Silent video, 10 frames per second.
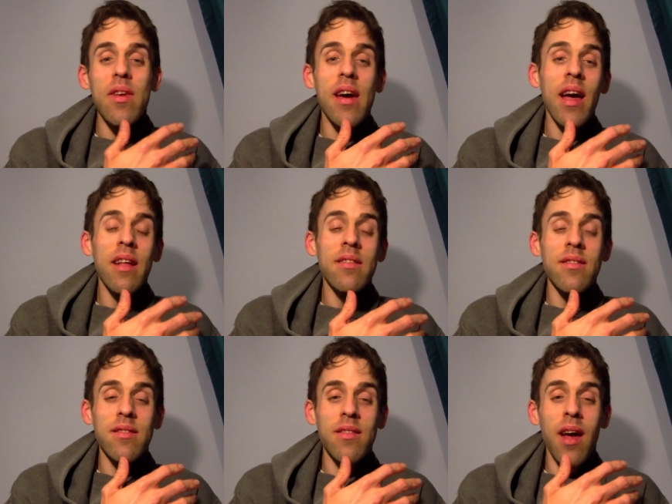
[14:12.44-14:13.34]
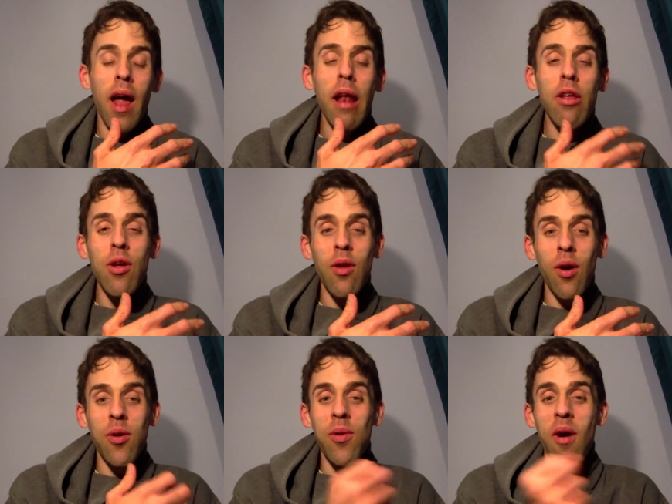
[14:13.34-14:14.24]
And, and you
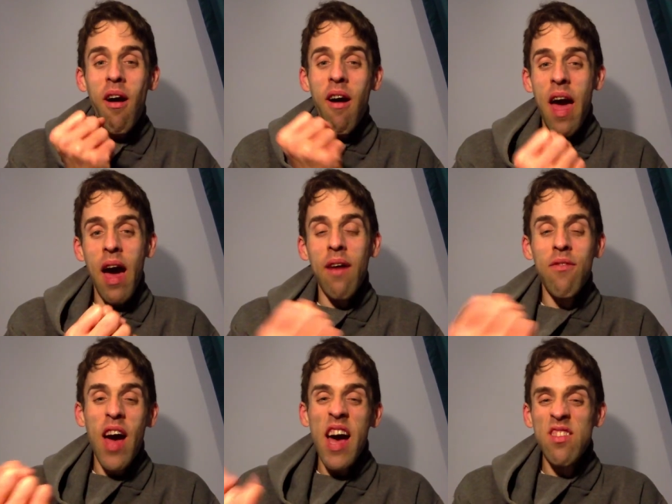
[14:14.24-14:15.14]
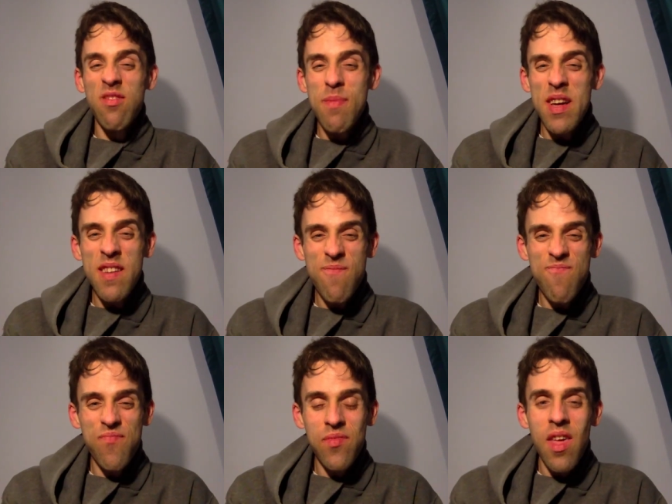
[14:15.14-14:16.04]
know, I have asthma.
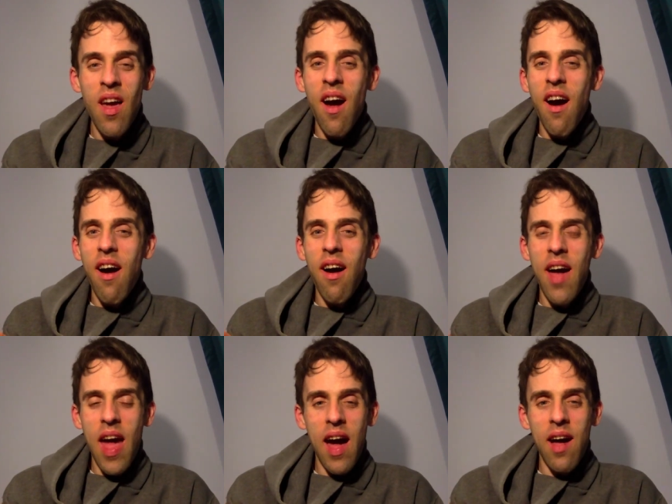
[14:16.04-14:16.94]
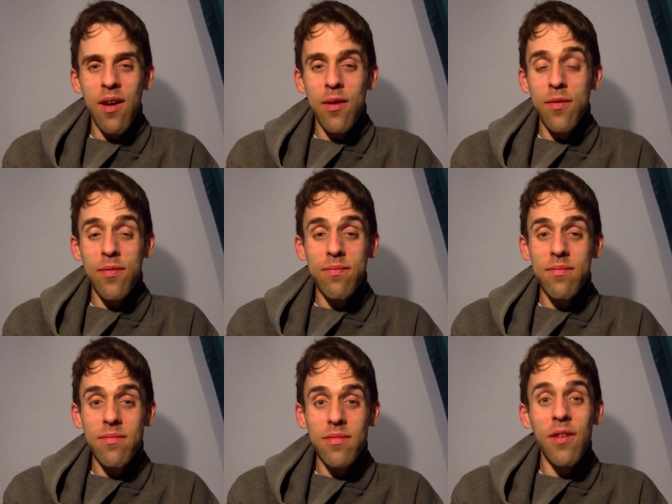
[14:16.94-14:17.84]
I have,
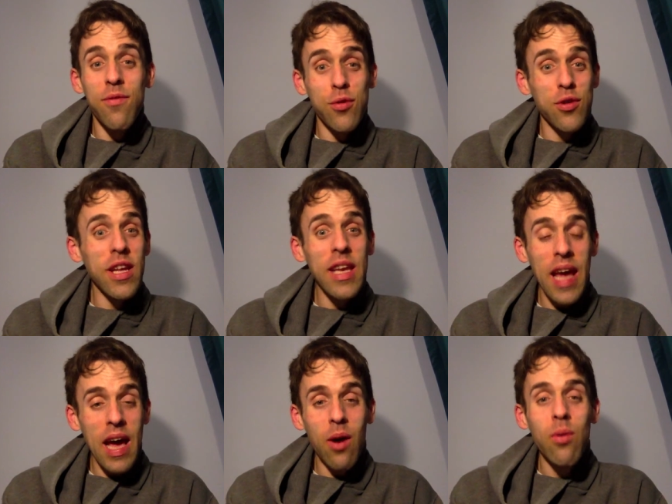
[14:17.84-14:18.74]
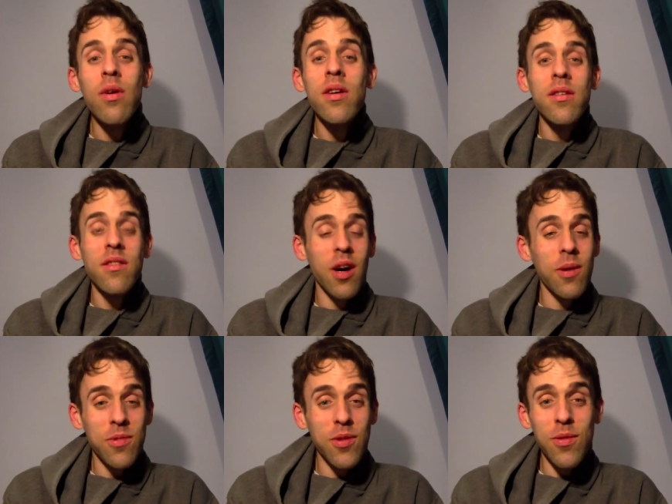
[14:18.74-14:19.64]
unfortunately now, type
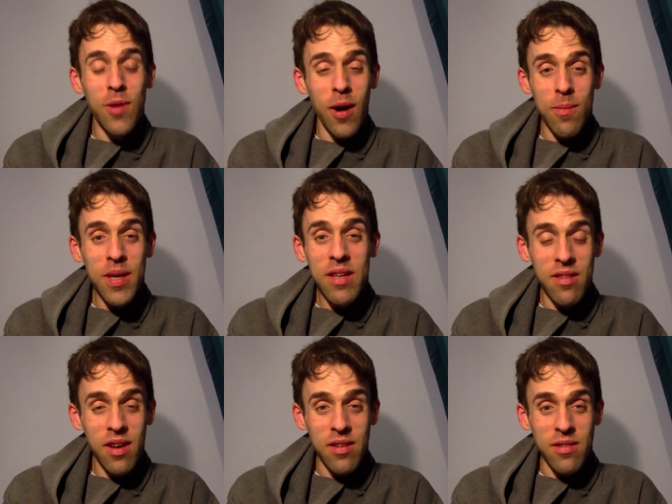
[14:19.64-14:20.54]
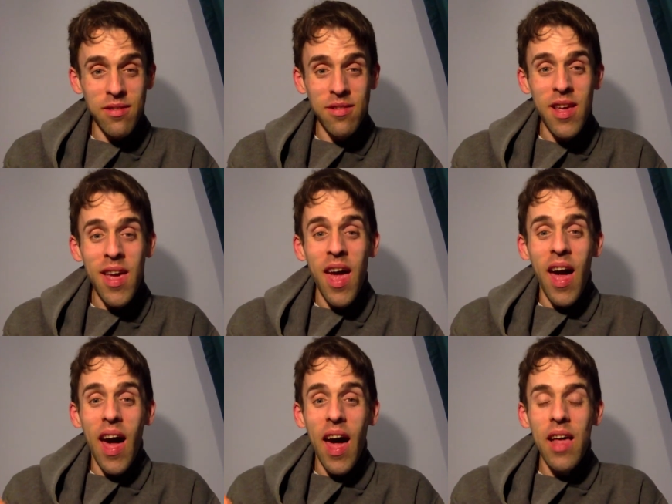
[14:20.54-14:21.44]
2 diabetes
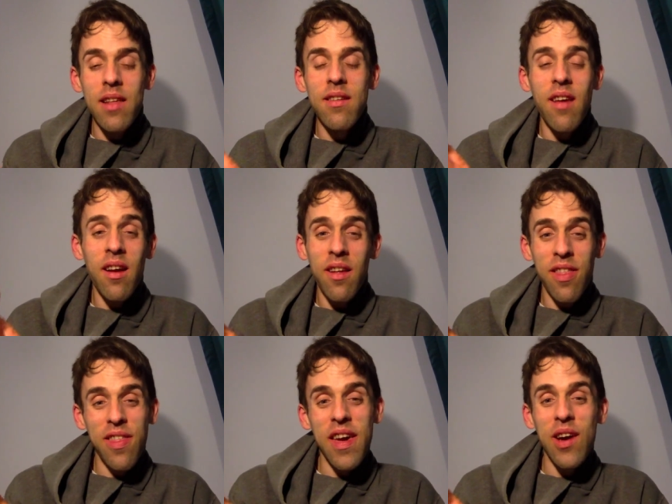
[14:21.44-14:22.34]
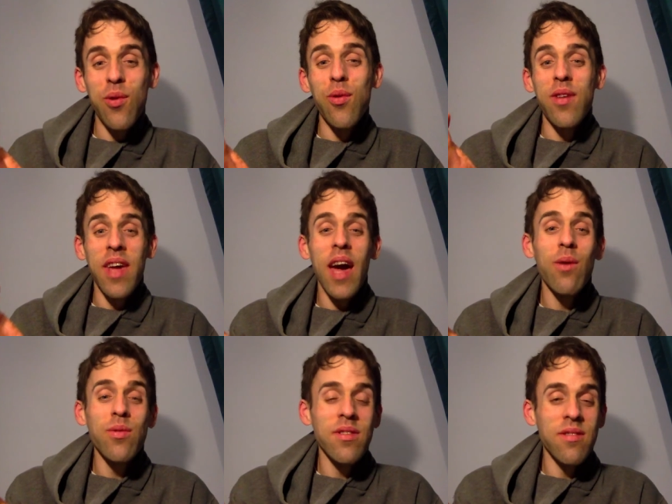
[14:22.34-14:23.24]
and another thing called
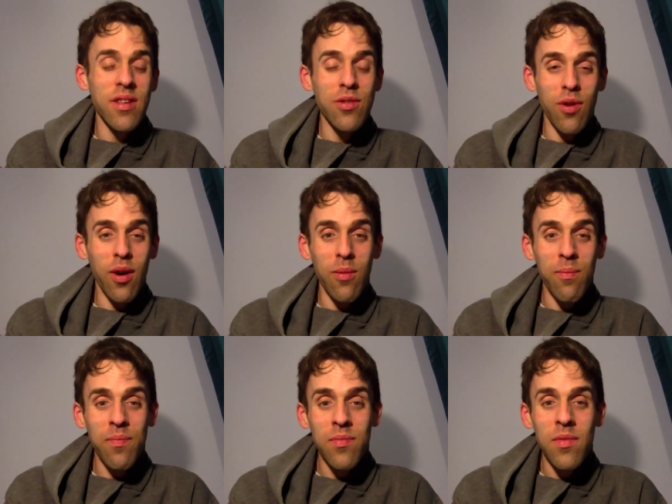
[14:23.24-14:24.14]
Cowden syndrome,